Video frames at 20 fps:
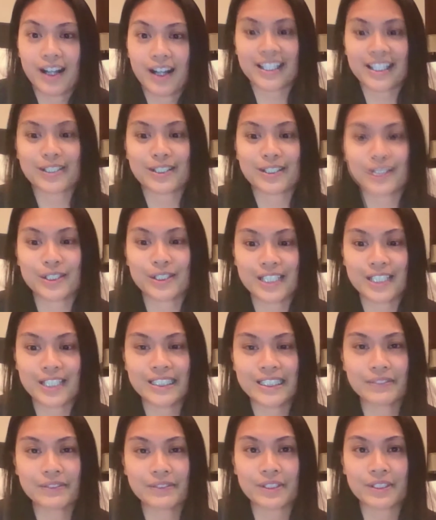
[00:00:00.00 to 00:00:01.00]
exercising
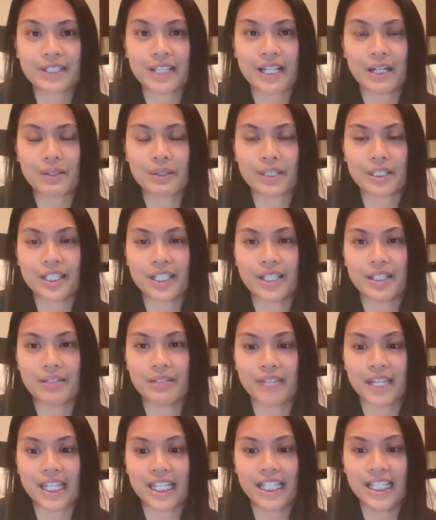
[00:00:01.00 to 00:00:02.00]
for an hour, getting
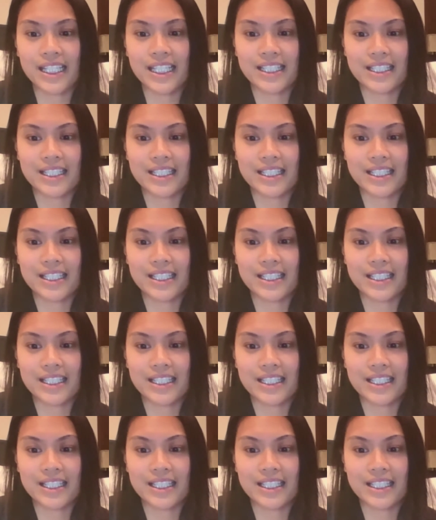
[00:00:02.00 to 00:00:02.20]
ready.